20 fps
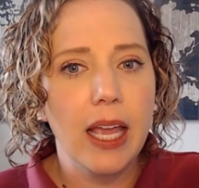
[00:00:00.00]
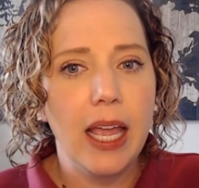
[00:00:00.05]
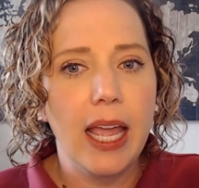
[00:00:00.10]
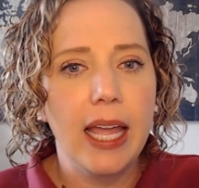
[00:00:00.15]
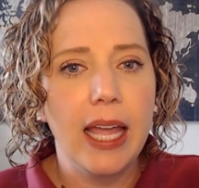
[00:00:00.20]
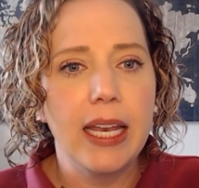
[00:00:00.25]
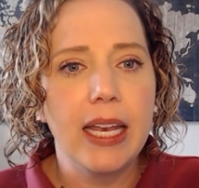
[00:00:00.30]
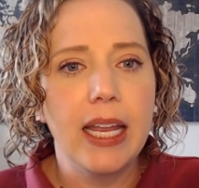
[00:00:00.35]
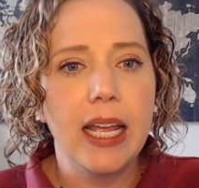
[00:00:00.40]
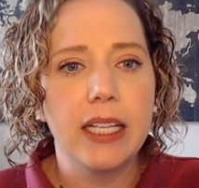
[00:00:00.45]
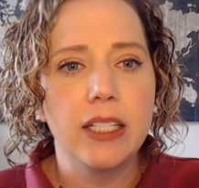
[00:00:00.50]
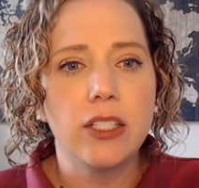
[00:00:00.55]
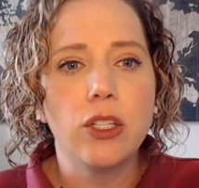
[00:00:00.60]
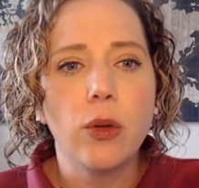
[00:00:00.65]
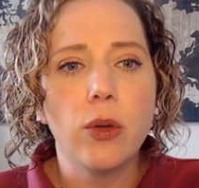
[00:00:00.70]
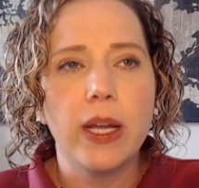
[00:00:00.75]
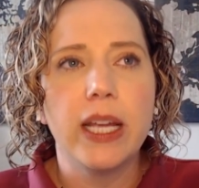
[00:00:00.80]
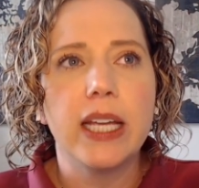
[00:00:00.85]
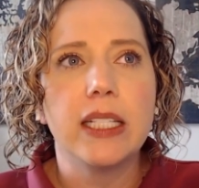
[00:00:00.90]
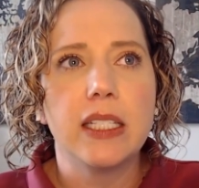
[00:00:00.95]
And
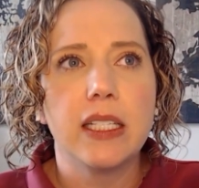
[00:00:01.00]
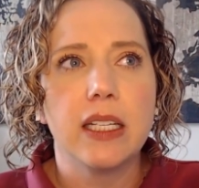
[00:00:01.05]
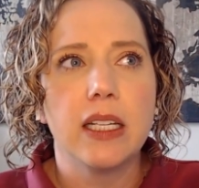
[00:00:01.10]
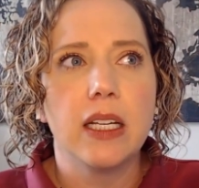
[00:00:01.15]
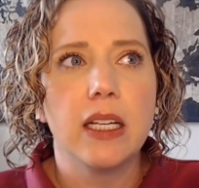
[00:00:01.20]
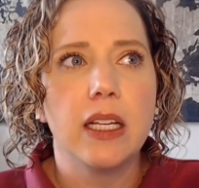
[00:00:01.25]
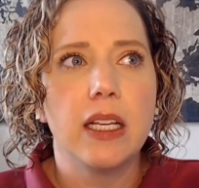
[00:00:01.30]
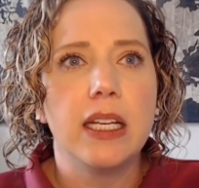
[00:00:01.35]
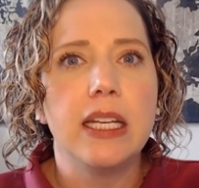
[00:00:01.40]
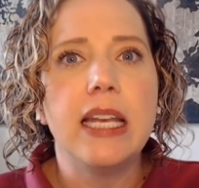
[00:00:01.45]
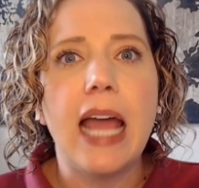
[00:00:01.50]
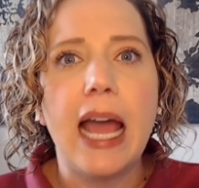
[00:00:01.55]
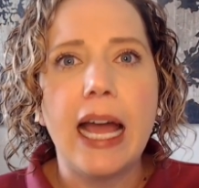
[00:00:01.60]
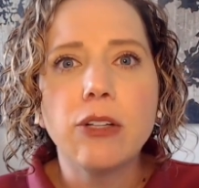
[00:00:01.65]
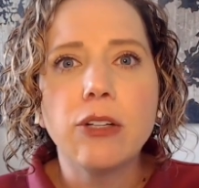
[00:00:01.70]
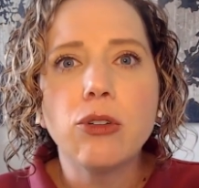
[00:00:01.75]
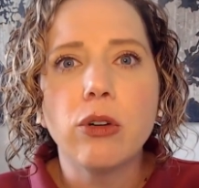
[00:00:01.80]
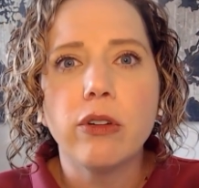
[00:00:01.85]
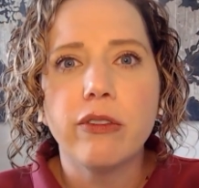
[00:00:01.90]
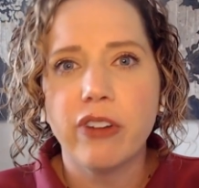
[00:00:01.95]
so it's
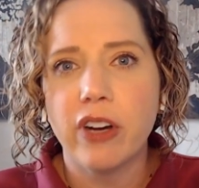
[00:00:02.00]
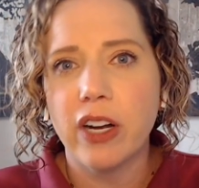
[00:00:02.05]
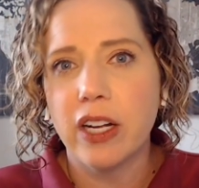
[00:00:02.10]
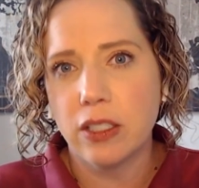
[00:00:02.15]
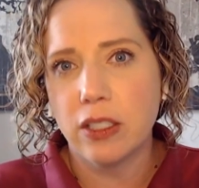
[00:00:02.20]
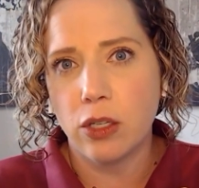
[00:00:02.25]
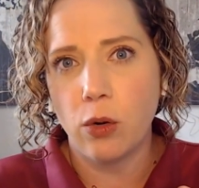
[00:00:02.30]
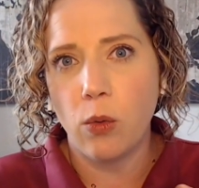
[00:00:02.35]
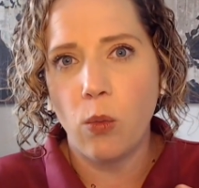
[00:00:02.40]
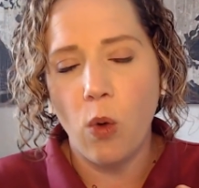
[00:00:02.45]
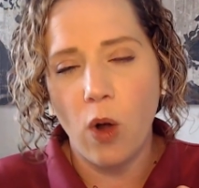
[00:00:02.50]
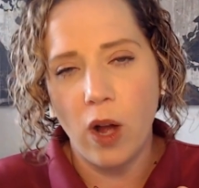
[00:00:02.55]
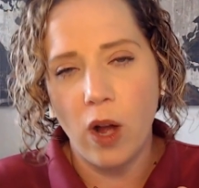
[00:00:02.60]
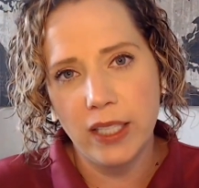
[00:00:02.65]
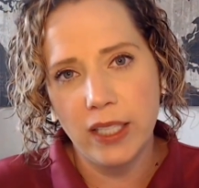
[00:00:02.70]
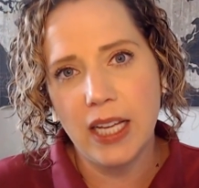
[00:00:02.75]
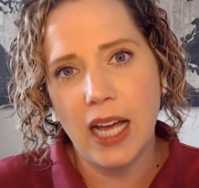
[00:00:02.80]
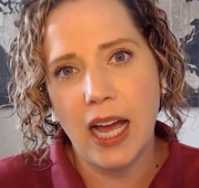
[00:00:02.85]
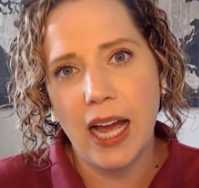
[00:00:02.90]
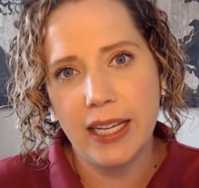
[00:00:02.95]
natural for us to
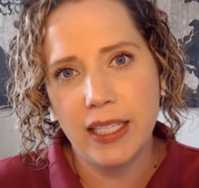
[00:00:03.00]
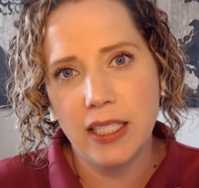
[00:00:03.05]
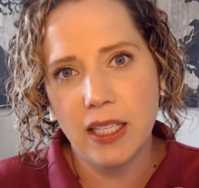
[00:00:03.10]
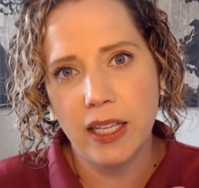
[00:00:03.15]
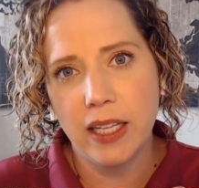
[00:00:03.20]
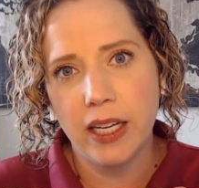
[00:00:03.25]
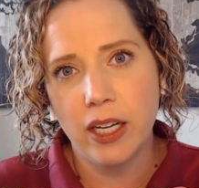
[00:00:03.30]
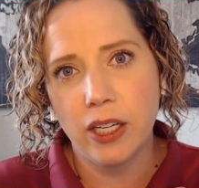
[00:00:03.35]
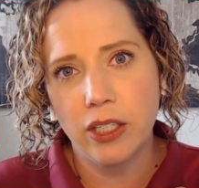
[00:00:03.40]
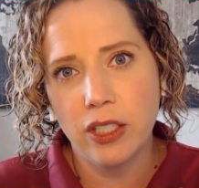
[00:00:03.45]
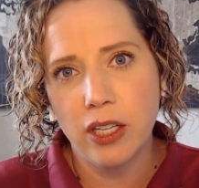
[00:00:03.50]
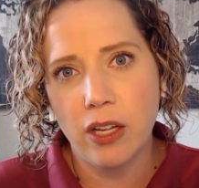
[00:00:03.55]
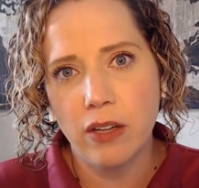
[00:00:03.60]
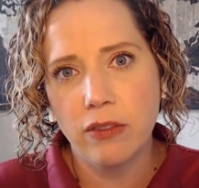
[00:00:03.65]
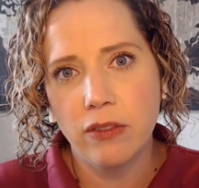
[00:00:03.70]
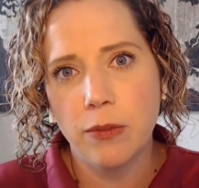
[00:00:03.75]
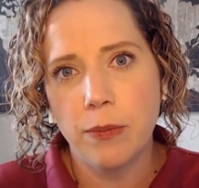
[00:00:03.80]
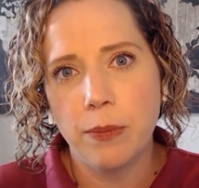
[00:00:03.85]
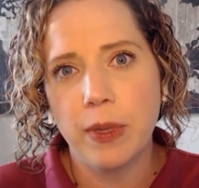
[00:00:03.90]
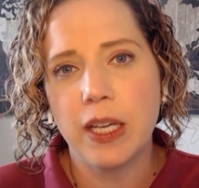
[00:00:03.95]
want to isolate
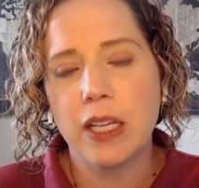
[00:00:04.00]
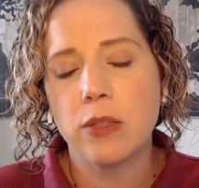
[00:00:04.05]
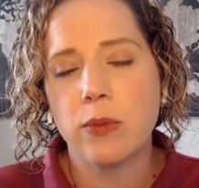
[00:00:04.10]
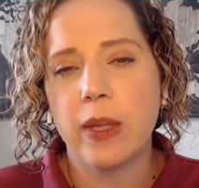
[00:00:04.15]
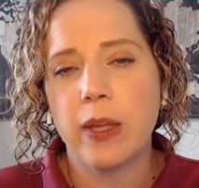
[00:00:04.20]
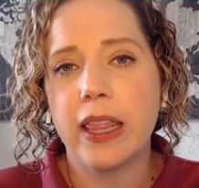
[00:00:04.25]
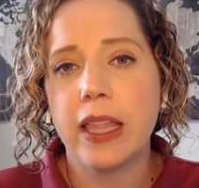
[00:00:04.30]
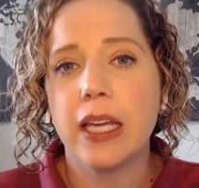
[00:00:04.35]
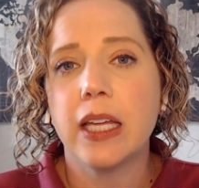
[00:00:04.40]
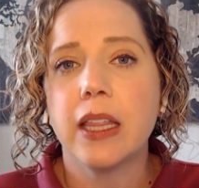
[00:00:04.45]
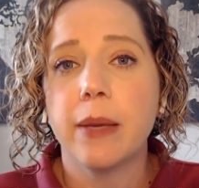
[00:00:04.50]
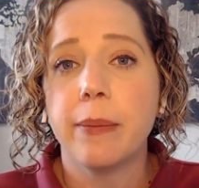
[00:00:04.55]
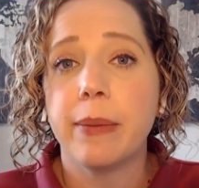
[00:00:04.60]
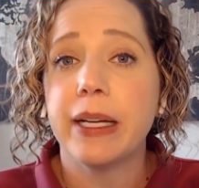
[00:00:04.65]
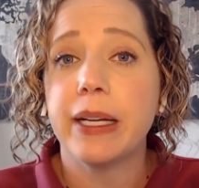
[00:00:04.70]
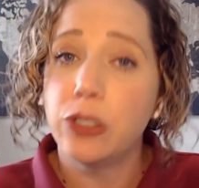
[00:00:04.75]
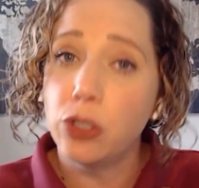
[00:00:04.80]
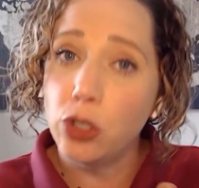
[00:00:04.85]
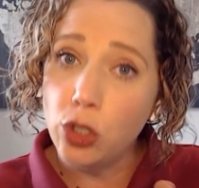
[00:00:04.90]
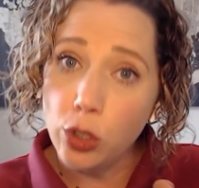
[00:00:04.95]
ourselves because we think that
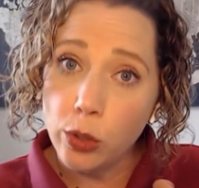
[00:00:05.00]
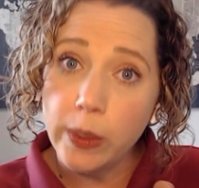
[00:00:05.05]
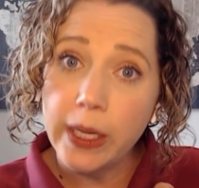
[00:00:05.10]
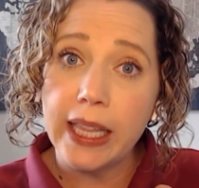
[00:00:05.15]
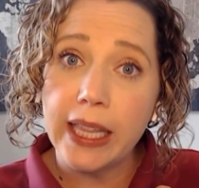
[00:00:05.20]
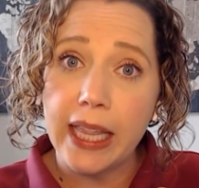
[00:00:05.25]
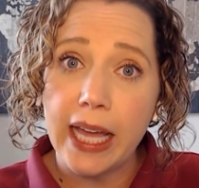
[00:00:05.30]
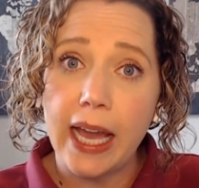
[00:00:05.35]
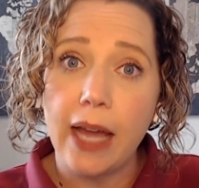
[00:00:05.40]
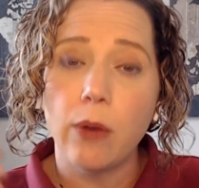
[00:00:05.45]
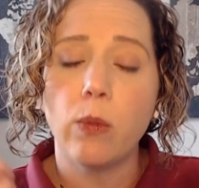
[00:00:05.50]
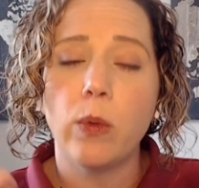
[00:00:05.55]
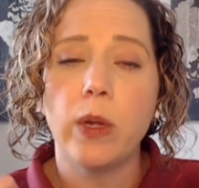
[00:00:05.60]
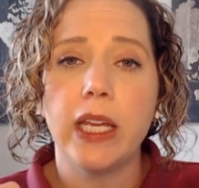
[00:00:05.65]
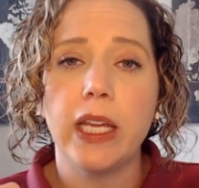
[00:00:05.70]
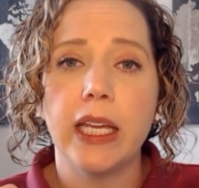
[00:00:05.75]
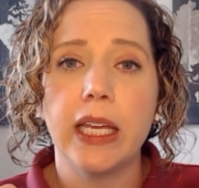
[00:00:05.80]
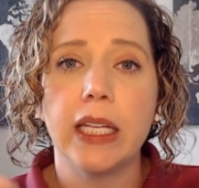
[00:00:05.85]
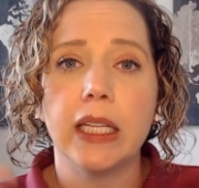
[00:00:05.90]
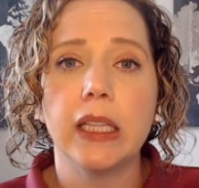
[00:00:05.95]
by doing that,
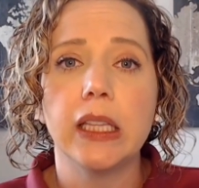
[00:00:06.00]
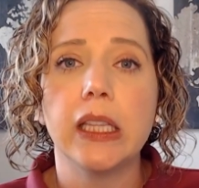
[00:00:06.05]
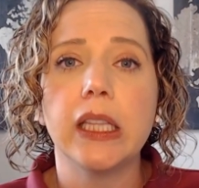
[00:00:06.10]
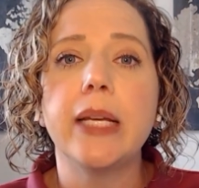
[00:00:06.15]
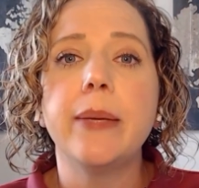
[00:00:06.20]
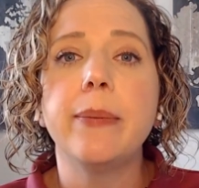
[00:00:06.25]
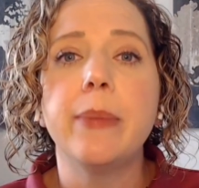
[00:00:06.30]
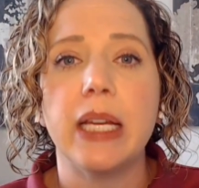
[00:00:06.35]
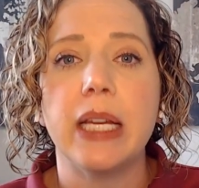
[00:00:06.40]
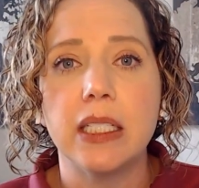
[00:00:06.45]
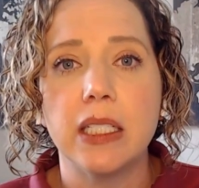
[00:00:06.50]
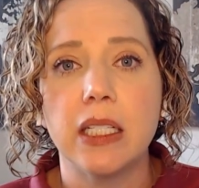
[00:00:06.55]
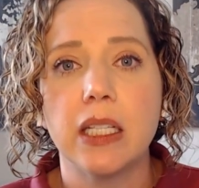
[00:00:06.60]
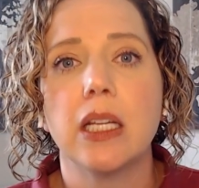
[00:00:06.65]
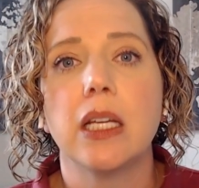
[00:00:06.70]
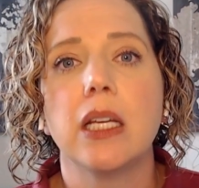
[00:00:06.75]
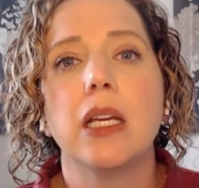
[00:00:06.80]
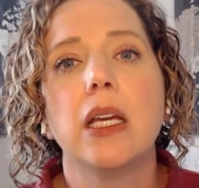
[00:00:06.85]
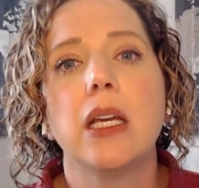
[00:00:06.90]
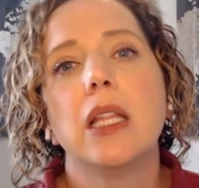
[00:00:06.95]
we can limit
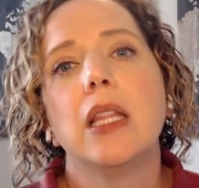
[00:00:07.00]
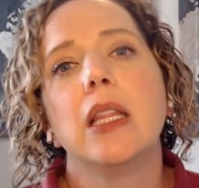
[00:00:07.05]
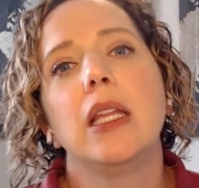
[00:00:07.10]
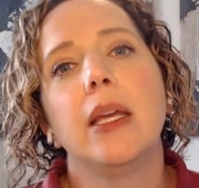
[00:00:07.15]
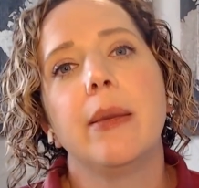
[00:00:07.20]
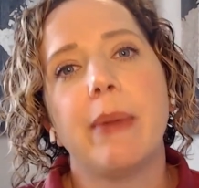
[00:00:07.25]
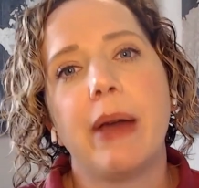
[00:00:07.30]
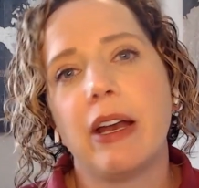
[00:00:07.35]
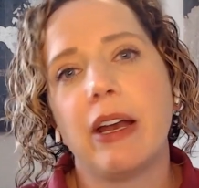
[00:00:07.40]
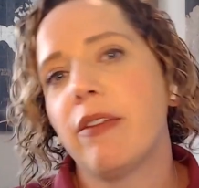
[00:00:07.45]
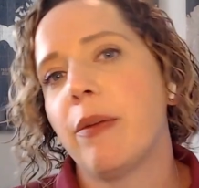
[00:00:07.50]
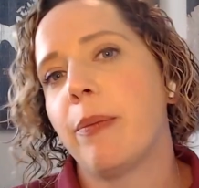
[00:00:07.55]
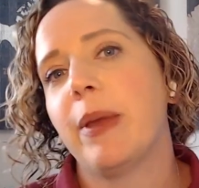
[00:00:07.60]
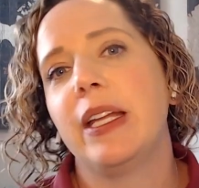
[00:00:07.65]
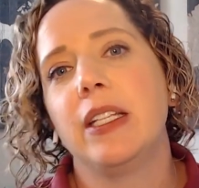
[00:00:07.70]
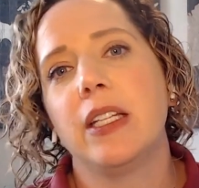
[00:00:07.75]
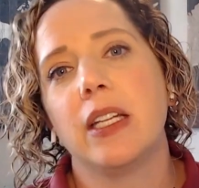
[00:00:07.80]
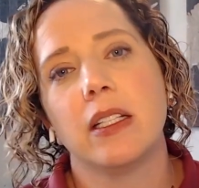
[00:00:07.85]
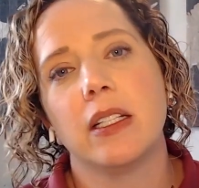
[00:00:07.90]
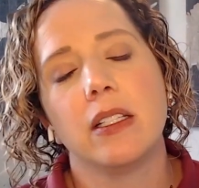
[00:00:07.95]
the amount of
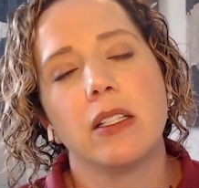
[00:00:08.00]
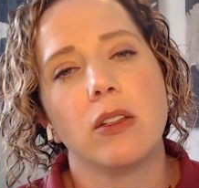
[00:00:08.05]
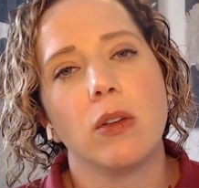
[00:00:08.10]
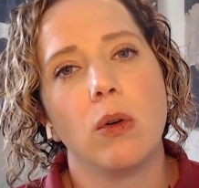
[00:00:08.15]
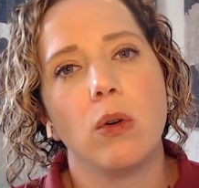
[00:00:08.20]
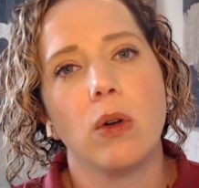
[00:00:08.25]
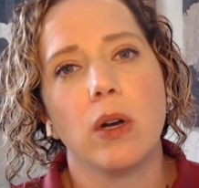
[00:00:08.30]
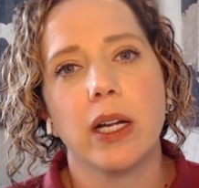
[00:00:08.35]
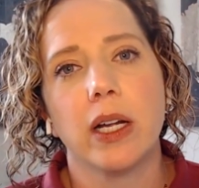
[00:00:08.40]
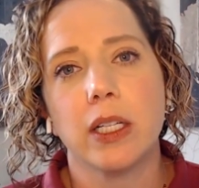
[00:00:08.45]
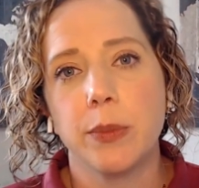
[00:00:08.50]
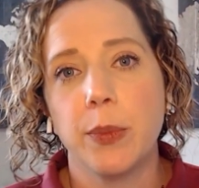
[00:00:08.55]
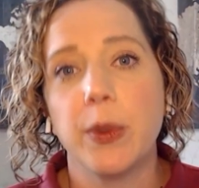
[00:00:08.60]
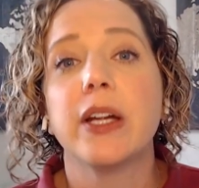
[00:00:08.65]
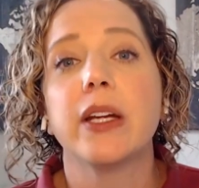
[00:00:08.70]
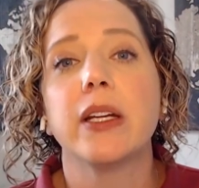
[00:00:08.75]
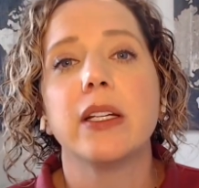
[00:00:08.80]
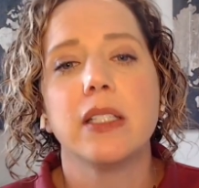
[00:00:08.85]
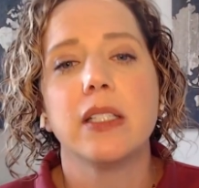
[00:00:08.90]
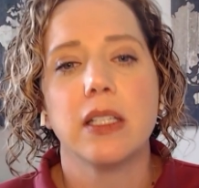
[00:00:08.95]
opinions or
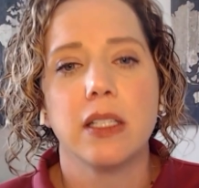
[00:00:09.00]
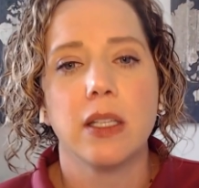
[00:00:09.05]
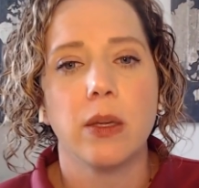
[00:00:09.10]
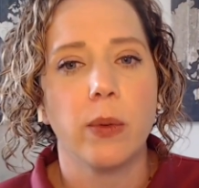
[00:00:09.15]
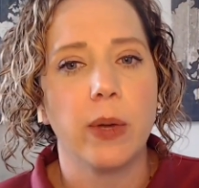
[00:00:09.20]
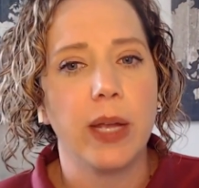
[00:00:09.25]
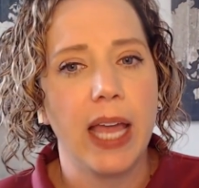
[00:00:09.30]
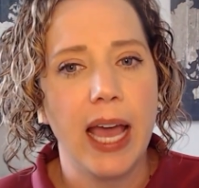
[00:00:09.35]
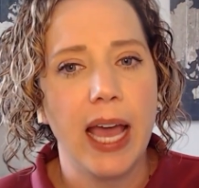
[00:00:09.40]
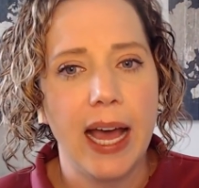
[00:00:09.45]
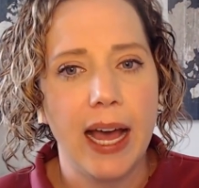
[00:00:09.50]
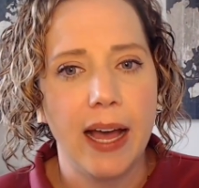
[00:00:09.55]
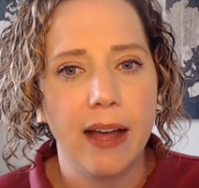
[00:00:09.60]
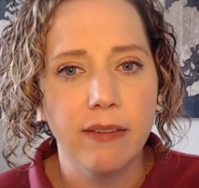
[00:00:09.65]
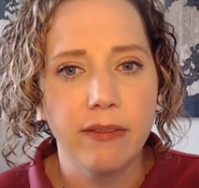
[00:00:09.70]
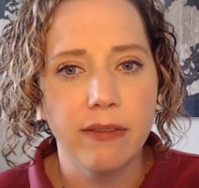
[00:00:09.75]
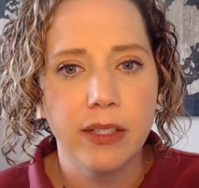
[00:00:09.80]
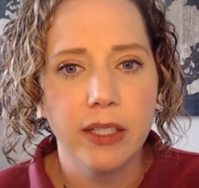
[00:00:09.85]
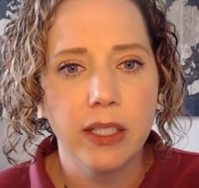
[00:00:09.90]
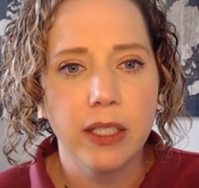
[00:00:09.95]
experiences that we
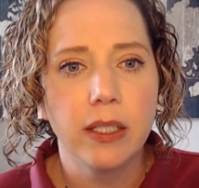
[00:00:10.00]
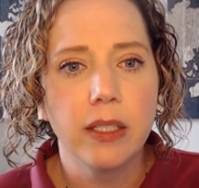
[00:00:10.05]
have.